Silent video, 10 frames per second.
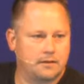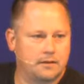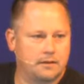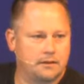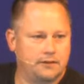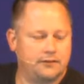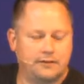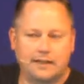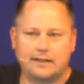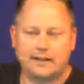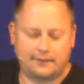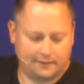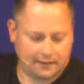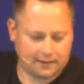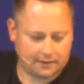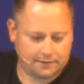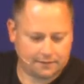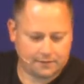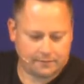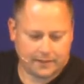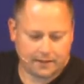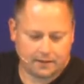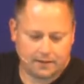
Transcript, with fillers: You just let that sink in for a minute.